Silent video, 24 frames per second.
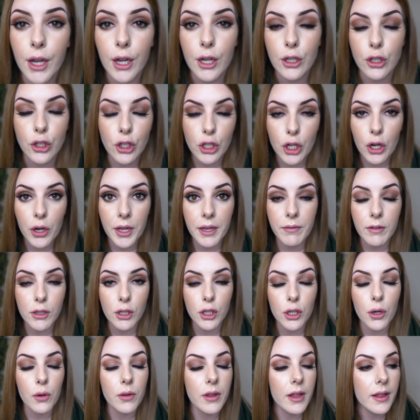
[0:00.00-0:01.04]
So even
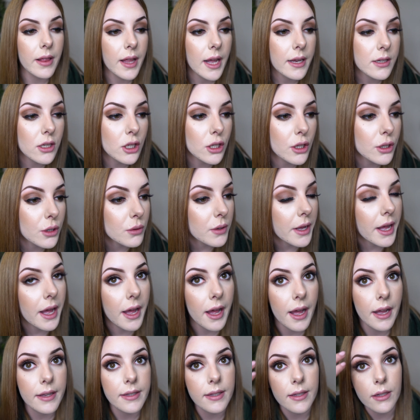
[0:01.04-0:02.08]
though the lash glue
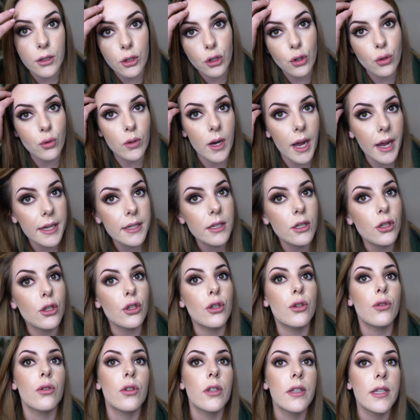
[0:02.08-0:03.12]
has dried,
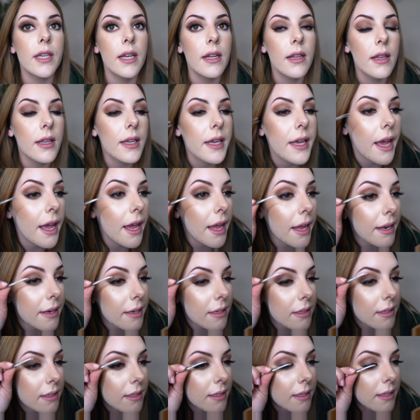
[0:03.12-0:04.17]
you still
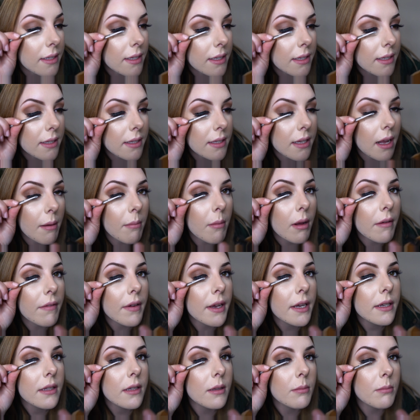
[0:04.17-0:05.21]
can see some of
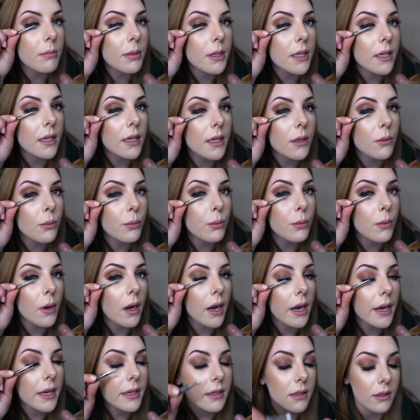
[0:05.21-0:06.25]
it being
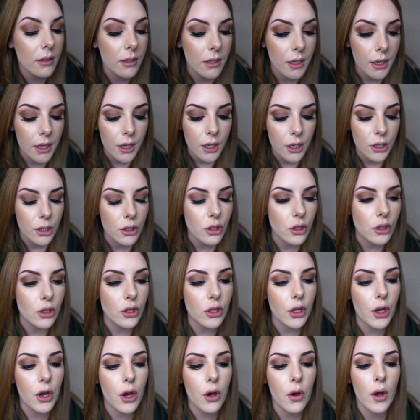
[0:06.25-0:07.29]
white.
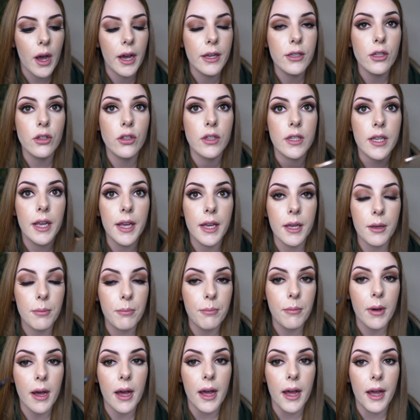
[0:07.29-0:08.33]
So I just take
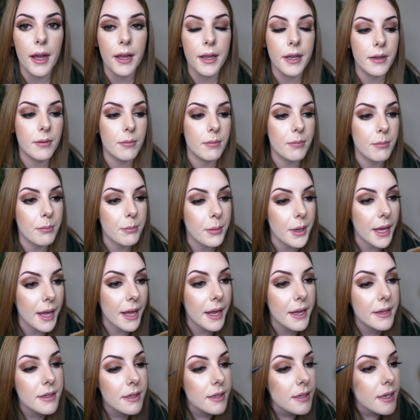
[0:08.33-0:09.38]
my
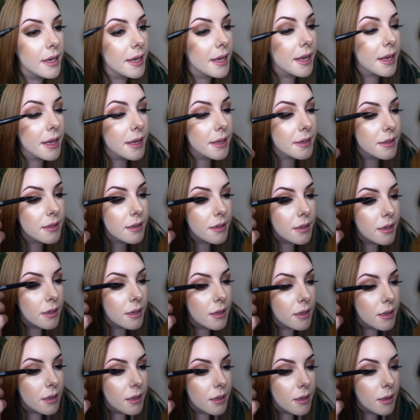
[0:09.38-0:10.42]
pen and
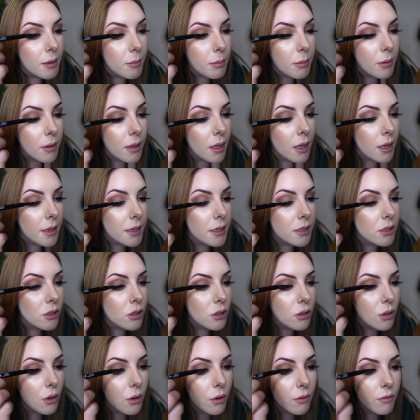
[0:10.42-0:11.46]
apply it
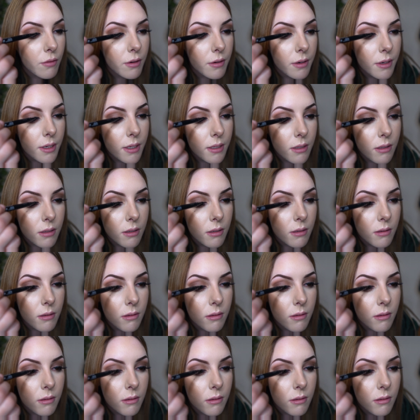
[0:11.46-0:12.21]
over it.